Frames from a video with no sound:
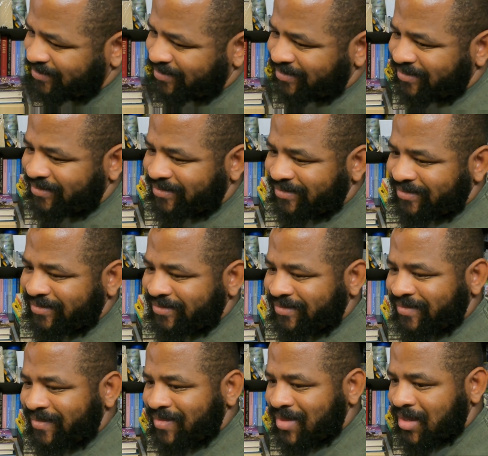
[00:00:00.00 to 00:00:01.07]
I
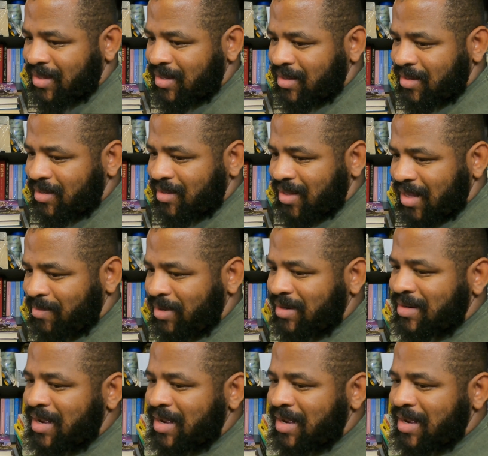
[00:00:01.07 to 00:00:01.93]
mean,